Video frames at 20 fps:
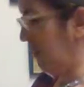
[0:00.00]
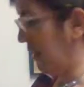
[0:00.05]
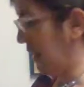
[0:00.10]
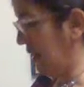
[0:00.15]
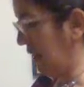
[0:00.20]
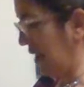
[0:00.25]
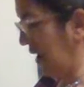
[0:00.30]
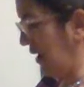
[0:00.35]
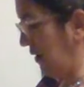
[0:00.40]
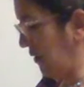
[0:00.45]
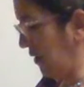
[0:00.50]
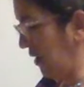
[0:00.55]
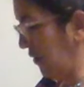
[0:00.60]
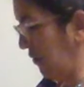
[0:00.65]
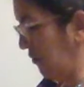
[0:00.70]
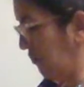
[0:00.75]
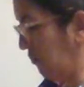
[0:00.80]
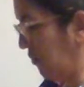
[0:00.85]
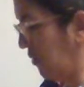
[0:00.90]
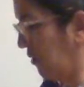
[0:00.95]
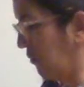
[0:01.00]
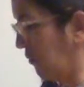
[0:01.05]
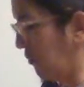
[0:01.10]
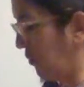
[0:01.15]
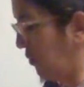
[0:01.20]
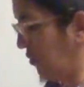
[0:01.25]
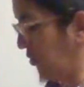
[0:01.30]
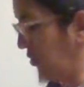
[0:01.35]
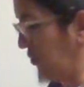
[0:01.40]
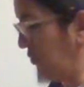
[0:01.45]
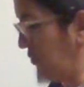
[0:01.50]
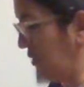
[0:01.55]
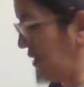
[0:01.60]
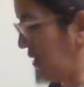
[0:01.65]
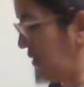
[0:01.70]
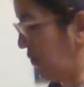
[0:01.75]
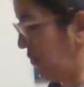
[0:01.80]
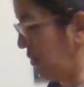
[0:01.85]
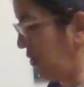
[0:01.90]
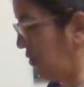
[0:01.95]
Like Harry, where were you?
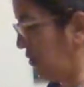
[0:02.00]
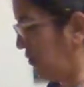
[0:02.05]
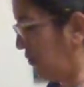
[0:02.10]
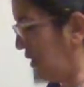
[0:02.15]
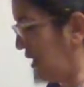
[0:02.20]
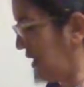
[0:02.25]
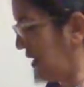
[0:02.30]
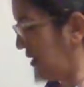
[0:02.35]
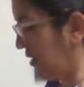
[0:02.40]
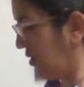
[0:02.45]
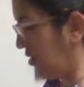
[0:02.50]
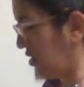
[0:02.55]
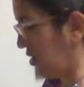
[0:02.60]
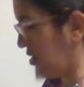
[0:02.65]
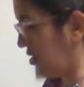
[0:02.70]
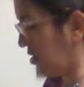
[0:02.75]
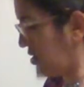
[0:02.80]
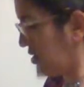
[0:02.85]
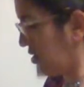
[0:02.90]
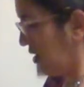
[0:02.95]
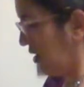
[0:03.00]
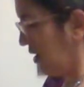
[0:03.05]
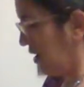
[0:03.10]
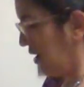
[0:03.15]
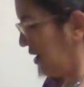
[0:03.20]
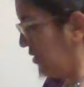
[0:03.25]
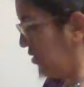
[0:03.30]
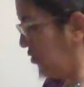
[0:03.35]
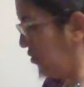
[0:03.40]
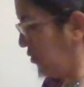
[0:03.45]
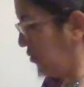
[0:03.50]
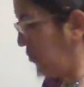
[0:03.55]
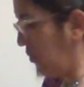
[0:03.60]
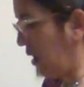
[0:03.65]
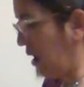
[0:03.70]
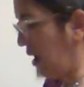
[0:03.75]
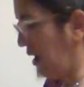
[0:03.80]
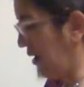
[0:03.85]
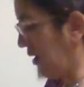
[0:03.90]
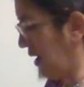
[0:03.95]
Like, were you like just under a
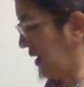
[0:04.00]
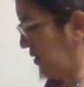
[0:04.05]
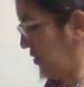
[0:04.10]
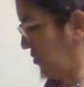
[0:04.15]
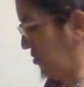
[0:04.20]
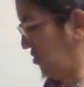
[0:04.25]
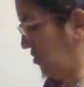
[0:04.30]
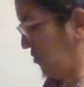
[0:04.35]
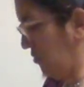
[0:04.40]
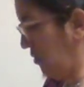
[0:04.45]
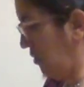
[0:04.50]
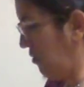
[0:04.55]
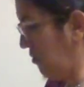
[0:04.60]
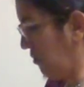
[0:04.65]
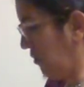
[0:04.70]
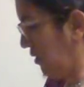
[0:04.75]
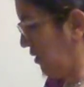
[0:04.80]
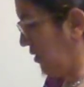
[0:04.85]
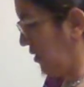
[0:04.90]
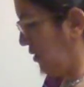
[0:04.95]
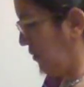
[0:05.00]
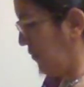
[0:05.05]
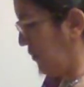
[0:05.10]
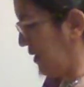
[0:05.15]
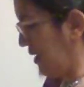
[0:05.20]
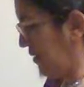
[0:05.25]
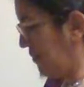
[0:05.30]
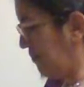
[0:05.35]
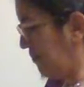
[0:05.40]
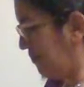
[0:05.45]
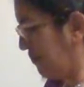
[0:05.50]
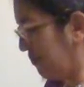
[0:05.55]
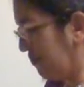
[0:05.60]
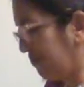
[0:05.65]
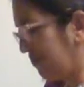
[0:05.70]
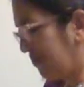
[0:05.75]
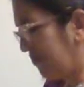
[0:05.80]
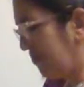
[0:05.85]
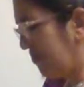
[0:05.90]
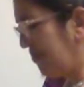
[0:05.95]
rock? I just don't know. But
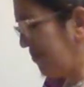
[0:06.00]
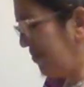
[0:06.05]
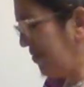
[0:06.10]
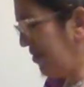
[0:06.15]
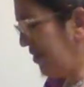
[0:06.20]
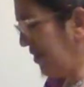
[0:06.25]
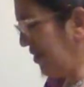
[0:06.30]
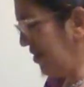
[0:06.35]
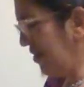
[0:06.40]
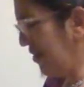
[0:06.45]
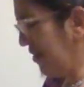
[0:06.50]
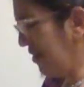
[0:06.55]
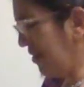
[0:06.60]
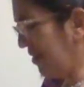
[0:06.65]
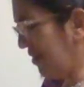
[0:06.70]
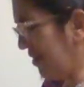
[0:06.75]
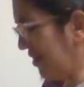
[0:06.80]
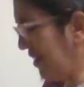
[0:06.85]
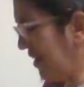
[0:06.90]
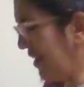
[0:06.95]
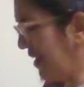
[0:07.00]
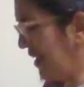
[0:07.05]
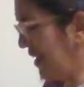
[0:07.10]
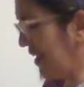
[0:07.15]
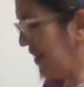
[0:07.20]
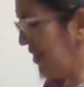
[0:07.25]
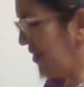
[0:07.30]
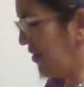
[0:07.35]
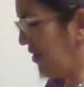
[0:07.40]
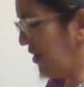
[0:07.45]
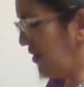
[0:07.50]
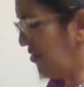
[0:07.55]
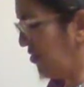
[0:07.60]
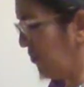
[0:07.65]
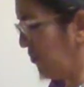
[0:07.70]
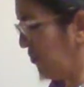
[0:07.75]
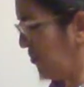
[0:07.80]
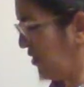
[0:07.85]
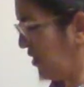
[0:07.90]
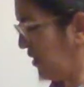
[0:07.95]
yeah, the
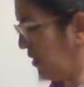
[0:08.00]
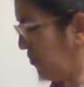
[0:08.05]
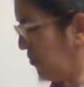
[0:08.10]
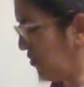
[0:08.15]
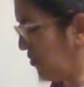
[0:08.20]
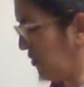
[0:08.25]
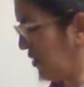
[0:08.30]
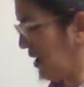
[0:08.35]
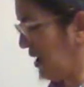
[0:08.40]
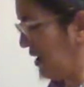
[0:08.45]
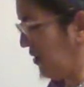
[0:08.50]
costume thing, I'm sorry.